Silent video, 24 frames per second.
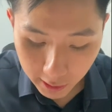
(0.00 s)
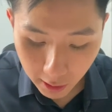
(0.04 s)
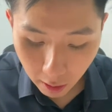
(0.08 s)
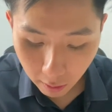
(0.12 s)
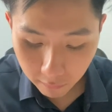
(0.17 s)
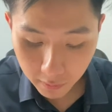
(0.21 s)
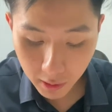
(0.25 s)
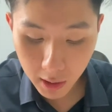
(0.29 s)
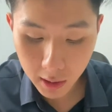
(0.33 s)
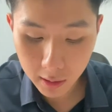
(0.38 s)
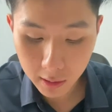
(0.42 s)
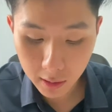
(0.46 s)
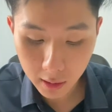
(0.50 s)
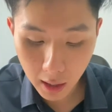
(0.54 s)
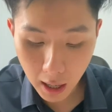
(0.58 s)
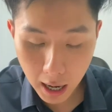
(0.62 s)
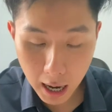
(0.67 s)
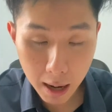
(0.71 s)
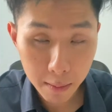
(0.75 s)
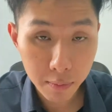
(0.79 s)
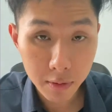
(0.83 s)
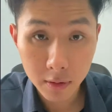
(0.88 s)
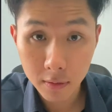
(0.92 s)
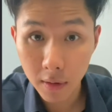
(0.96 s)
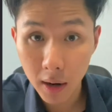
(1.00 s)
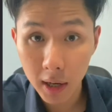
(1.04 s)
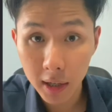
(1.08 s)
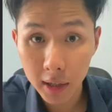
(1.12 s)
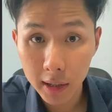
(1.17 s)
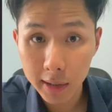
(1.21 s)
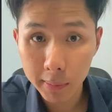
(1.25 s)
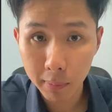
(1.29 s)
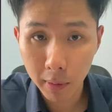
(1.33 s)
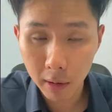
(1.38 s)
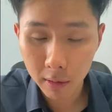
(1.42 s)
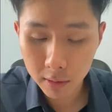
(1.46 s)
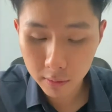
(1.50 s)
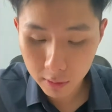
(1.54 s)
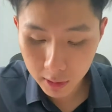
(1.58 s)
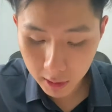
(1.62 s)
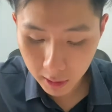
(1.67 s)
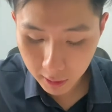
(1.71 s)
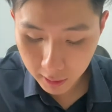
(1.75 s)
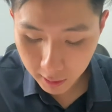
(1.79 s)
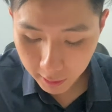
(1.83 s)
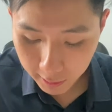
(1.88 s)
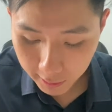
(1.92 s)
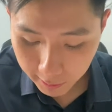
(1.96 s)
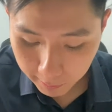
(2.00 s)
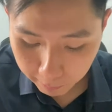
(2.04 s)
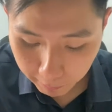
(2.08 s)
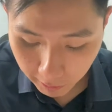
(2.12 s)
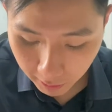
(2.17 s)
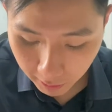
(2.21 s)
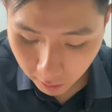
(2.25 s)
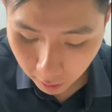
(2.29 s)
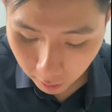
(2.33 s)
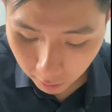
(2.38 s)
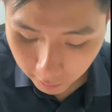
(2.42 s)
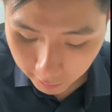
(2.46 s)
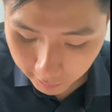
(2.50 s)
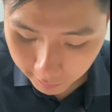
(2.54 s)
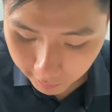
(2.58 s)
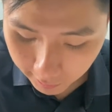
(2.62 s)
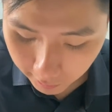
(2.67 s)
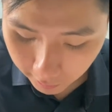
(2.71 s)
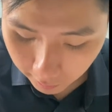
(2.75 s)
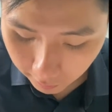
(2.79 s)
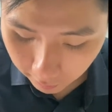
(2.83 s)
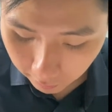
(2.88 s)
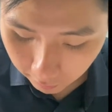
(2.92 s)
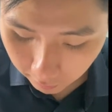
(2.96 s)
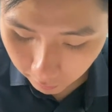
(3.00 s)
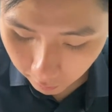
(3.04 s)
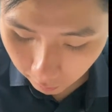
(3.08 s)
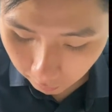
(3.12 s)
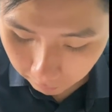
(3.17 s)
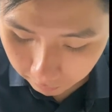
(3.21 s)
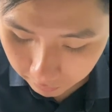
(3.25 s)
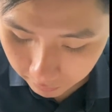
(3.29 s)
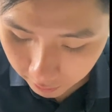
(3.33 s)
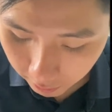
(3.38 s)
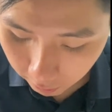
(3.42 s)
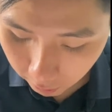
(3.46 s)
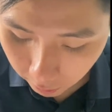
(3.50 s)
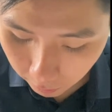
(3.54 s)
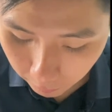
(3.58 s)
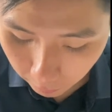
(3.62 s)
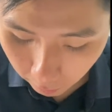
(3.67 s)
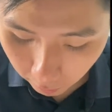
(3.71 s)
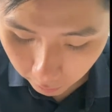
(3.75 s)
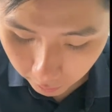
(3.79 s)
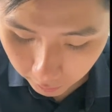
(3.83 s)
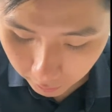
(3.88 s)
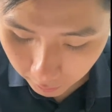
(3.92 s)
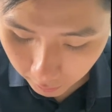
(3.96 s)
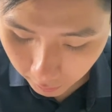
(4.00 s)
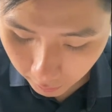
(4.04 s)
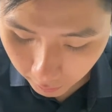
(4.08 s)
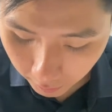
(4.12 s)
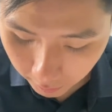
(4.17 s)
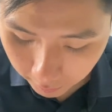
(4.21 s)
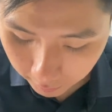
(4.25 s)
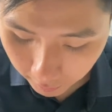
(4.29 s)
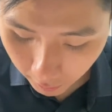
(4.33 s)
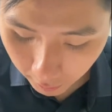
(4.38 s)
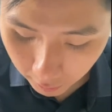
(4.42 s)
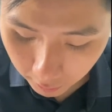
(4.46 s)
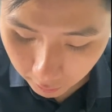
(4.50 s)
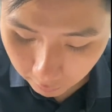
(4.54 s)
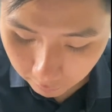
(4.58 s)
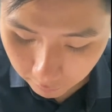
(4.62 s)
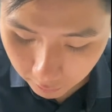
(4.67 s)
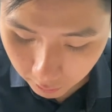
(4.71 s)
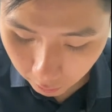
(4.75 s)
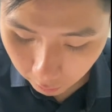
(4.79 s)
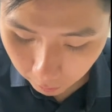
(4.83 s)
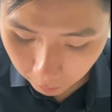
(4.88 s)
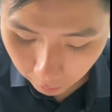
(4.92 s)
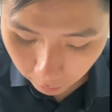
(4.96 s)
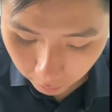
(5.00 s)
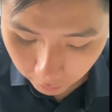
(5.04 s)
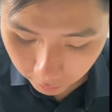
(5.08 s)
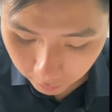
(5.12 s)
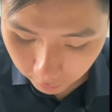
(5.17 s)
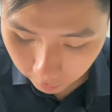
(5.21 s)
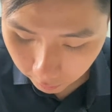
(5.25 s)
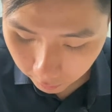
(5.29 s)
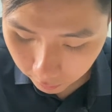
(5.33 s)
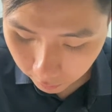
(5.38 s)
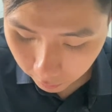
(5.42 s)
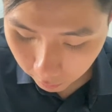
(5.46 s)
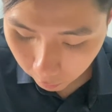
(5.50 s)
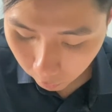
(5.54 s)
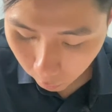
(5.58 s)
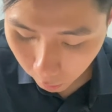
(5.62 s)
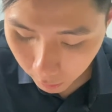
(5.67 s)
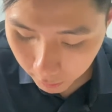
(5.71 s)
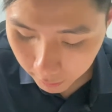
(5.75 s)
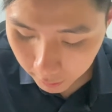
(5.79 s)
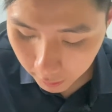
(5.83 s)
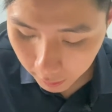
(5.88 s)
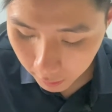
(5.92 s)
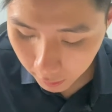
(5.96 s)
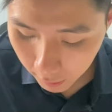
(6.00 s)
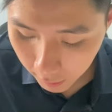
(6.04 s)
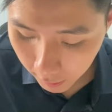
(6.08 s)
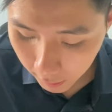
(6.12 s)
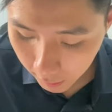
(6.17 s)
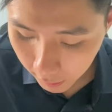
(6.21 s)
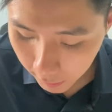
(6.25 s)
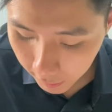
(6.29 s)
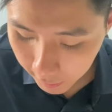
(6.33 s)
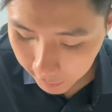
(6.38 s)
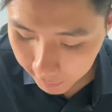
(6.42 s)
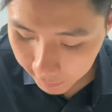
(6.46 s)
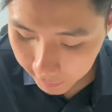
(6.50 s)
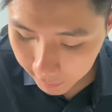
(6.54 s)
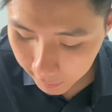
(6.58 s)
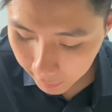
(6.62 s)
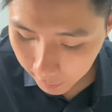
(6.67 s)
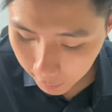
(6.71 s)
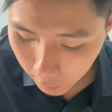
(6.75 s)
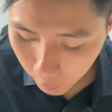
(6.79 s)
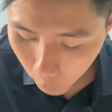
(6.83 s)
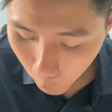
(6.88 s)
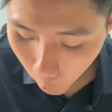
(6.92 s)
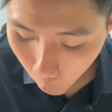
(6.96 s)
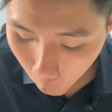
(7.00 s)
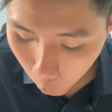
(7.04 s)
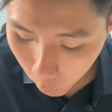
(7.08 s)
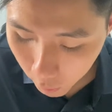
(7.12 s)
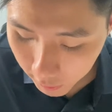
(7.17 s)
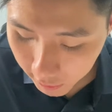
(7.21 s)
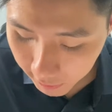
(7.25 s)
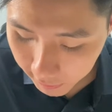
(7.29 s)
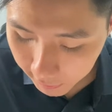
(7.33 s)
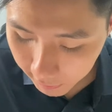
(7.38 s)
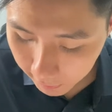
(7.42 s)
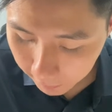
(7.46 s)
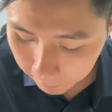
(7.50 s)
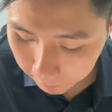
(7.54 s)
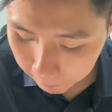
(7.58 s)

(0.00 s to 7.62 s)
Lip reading: of it, I provide this boundary data is because negative 0.001 is the lowest